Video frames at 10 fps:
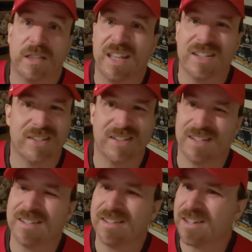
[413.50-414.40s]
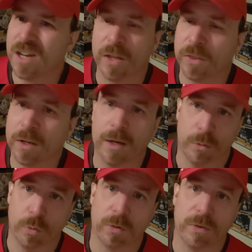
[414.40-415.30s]
That's not the kind
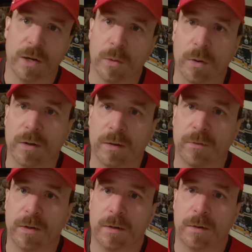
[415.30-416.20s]
of world that I want to live in.